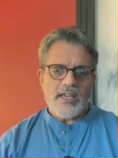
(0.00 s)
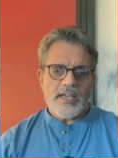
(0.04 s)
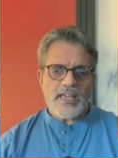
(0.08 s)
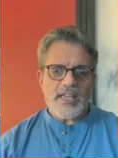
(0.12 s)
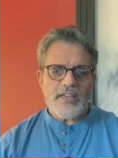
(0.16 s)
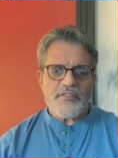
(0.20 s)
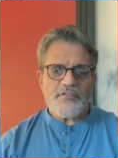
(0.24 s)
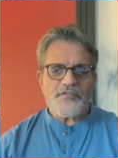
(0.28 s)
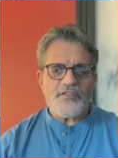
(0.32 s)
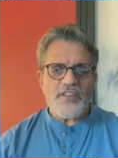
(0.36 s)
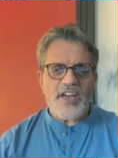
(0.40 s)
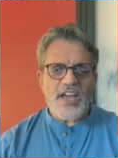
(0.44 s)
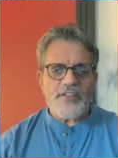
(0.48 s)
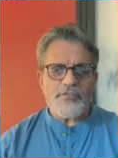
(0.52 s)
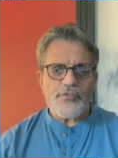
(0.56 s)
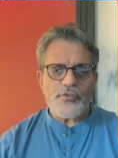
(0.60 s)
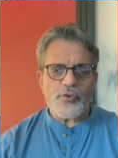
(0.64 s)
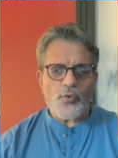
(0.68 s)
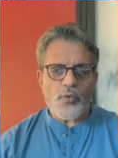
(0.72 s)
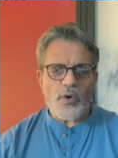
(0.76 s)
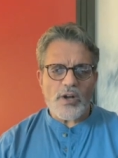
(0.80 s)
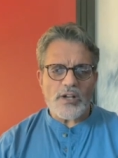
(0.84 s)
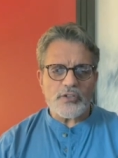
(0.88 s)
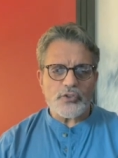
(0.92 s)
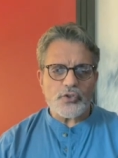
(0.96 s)
If
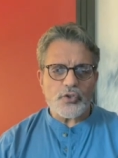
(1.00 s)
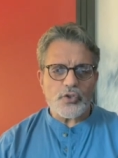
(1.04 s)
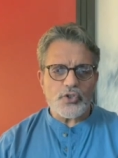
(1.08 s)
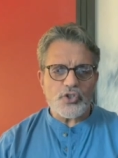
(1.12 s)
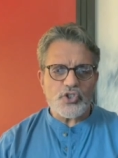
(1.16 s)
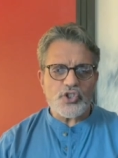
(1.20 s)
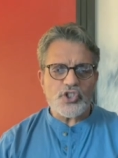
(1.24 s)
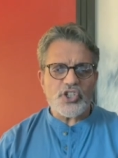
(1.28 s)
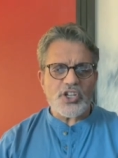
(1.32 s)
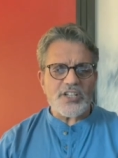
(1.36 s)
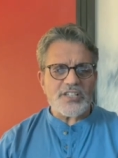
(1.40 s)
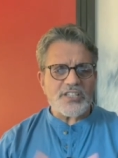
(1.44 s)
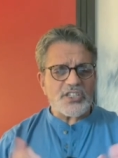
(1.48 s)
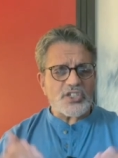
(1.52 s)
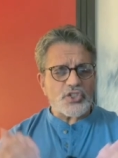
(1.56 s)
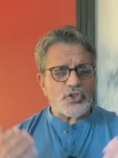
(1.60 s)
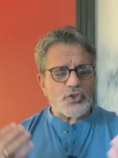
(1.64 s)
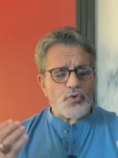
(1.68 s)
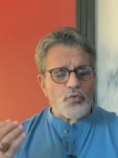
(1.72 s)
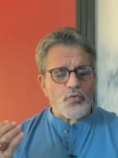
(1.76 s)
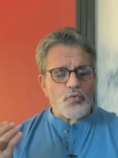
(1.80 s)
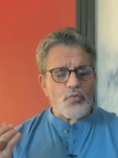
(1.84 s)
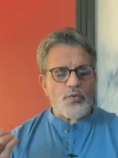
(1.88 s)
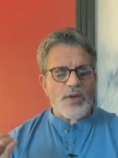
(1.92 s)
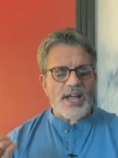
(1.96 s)
everyone could just
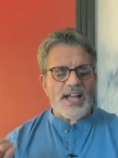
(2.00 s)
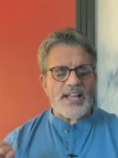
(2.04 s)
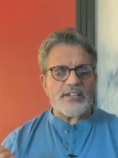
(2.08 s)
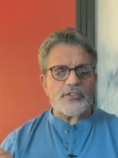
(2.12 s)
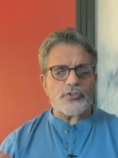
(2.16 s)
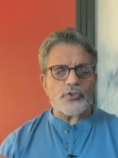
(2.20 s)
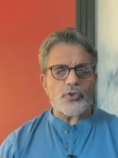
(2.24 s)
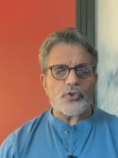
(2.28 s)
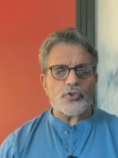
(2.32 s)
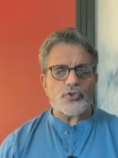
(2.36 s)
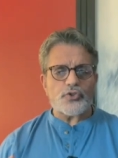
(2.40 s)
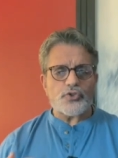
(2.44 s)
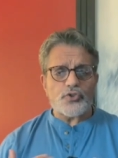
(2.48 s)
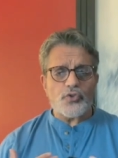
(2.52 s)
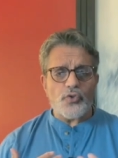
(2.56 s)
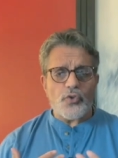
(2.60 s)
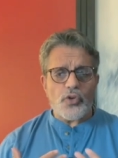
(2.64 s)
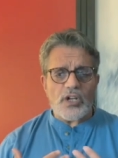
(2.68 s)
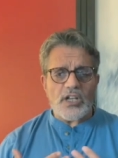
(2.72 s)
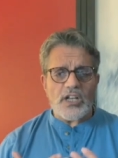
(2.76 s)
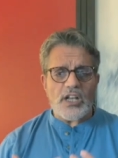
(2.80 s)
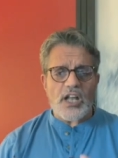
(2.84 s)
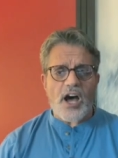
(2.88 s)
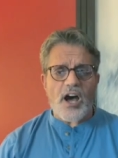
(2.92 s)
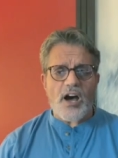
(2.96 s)
surrender to
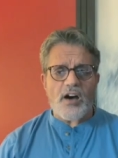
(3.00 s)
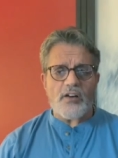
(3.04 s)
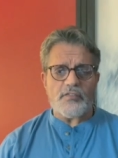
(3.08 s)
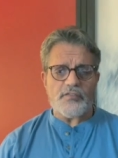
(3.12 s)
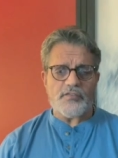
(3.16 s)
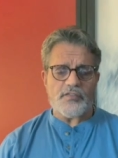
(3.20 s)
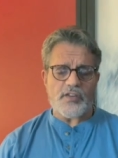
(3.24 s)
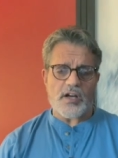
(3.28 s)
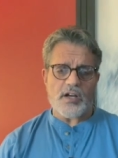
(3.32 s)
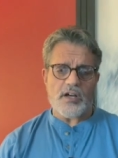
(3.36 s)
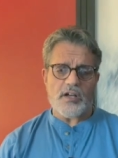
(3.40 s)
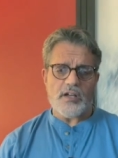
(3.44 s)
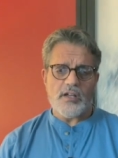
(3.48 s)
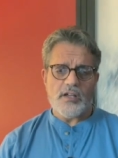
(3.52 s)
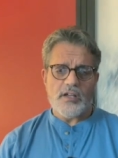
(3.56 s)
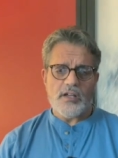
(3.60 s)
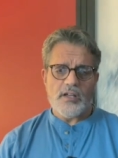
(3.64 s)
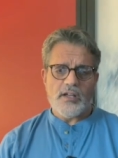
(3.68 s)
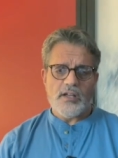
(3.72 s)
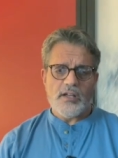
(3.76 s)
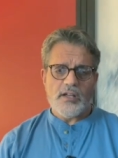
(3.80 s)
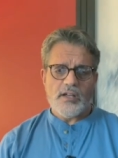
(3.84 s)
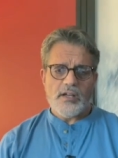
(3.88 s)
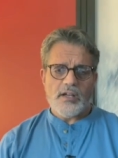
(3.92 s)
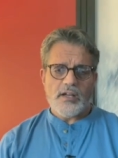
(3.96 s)
love,
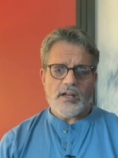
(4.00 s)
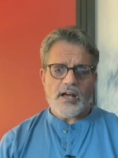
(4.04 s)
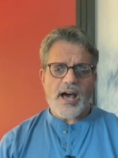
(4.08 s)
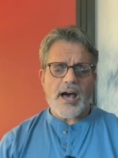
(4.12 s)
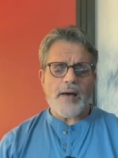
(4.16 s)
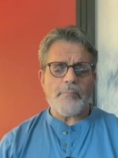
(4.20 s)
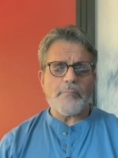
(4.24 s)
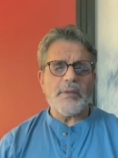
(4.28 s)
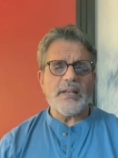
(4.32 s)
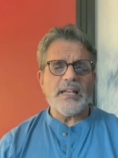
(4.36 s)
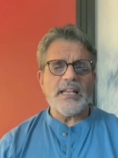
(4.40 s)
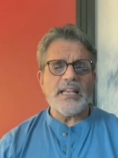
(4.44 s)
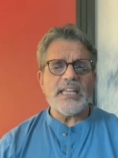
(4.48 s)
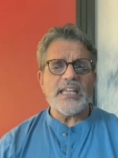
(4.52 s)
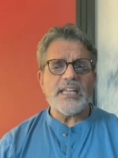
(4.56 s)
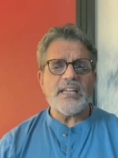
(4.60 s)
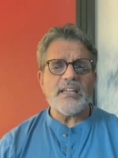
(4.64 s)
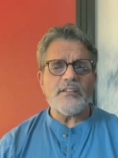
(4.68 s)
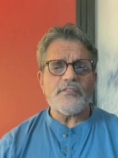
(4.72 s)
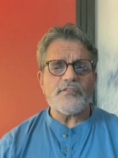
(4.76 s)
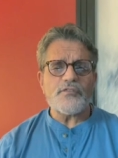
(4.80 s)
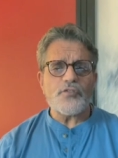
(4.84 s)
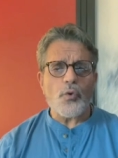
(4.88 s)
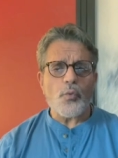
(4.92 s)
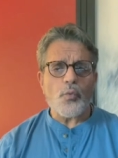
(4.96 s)
I
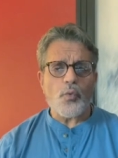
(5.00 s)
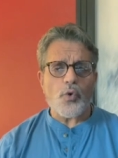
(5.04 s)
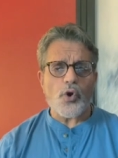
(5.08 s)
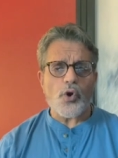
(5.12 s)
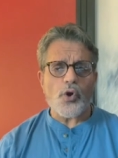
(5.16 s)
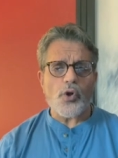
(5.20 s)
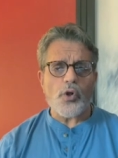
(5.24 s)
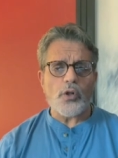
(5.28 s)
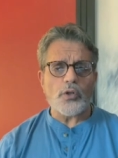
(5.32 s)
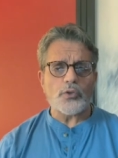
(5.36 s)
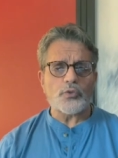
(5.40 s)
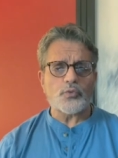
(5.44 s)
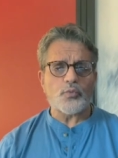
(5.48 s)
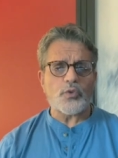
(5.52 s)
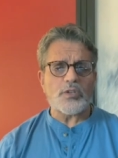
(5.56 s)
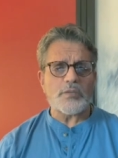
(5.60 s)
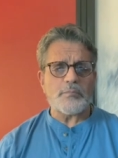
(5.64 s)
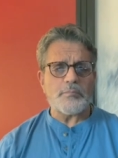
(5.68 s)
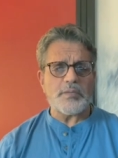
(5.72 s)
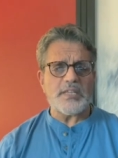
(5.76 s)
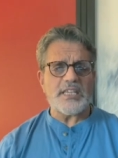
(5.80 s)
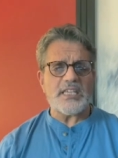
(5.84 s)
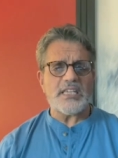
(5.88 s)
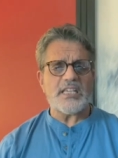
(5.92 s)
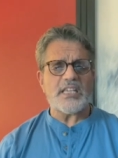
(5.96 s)
believe the world
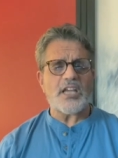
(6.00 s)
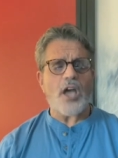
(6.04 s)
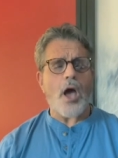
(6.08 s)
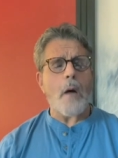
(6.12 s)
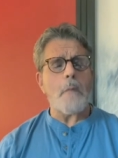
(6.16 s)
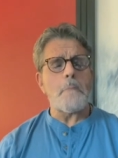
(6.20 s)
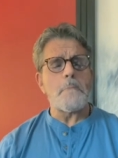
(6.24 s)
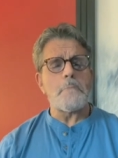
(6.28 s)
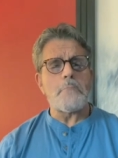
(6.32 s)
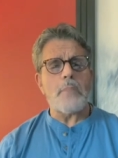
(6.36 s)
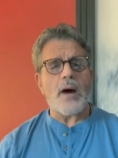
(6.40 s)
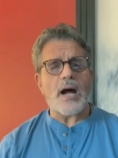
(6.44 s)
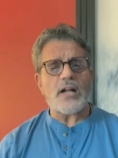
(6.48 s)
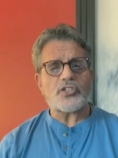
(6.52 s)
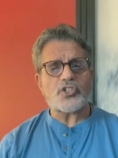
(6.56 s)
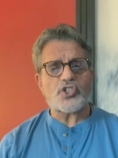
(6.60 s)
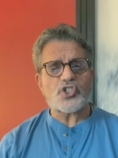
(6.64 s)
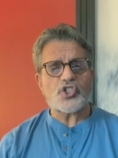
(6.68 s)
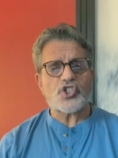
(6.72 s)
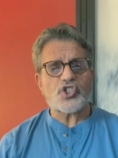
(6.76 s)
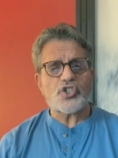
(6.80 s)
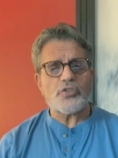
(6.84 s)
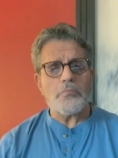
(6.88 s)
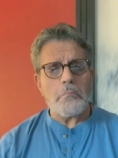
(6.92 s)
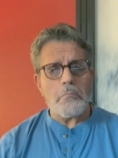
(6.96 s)
would be a
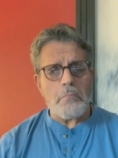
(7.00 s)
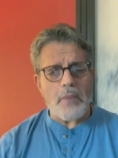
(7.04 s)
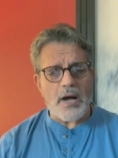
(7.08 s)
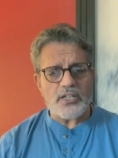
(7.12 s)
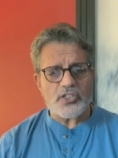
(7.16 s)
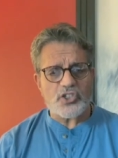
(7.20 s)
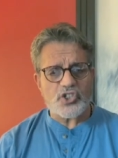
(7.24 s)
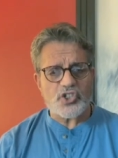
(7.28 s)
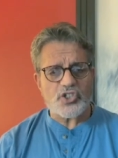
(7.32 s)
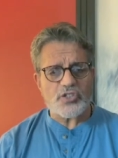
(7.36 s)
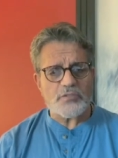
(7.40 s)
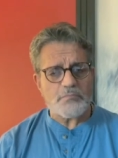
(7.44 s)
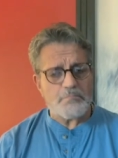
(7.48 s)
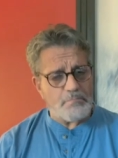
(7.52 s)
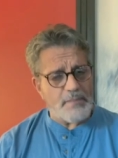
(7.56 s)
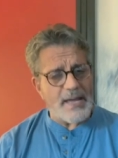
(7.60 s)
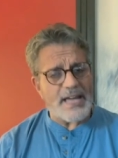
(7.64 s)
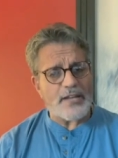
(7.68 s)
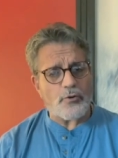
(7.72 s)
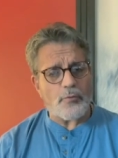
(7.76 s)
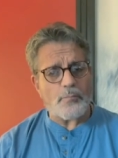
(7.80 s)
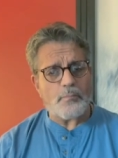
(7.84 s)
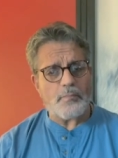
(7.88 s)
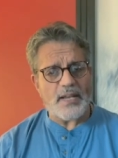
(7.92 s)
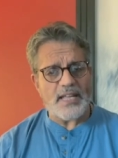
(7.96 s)
much, much
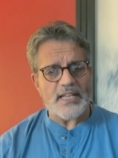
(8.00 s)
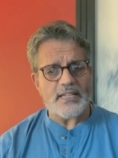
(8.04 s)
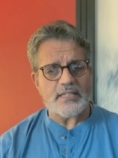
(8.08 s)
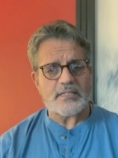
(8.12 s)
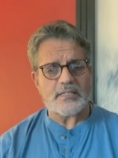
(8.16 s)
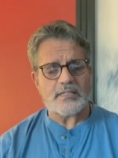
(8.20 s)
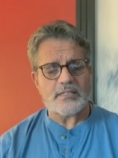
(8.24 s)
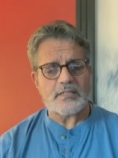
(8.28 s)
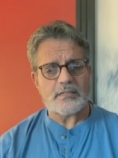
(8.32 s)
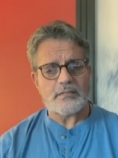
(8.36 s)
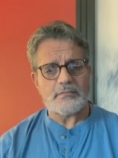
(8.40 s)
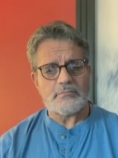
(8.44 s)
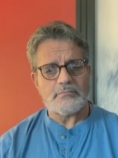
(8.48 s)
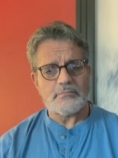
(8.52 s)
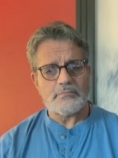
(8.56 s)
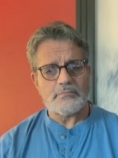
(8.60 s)
better place.